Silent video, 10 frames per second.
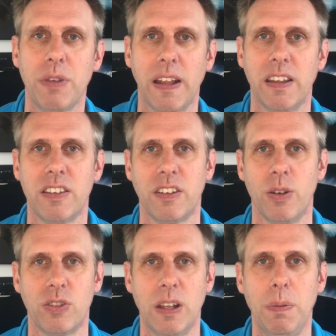and there's no
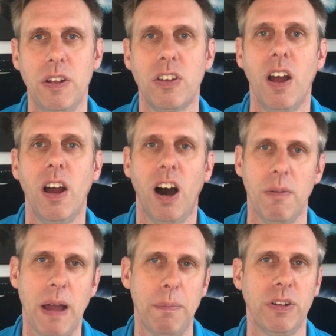slippage, I'm
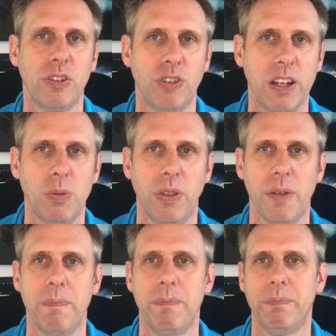happy to trade with them.